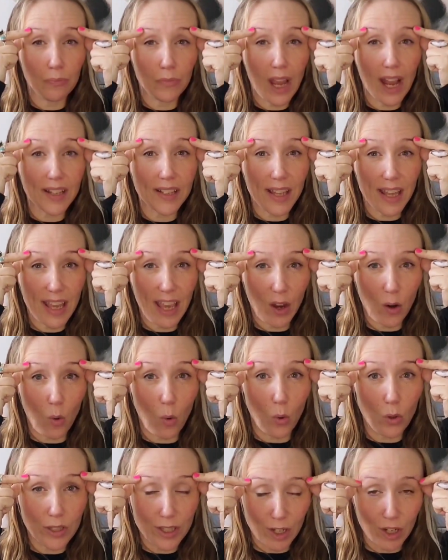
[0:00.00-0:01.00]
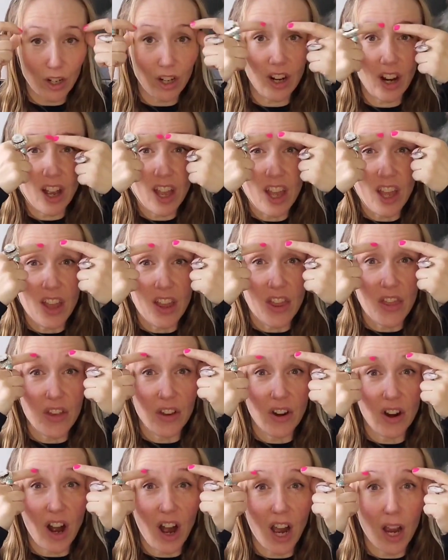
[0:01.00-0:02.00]
as they get older,
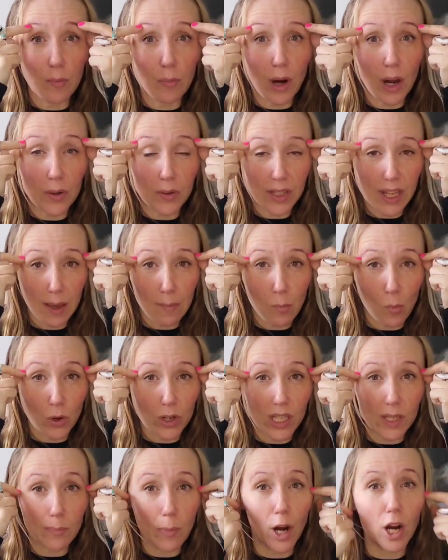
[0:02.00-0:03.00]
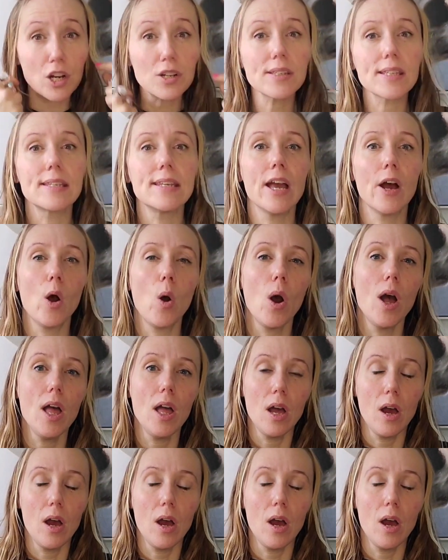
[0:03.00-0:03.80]
their eyebrows get more sparse. Now,